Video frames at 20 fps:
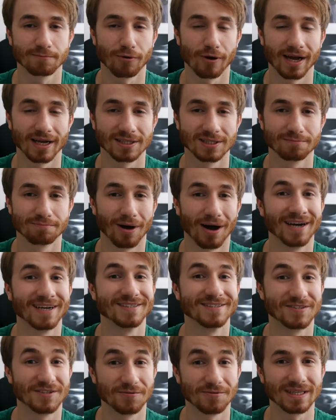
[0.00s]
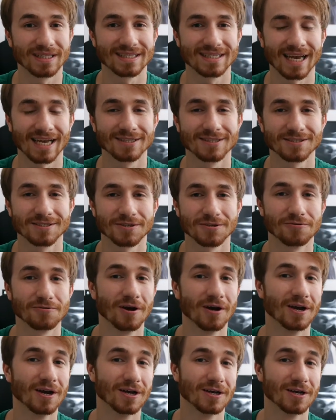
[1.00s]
brands, but I do intend to,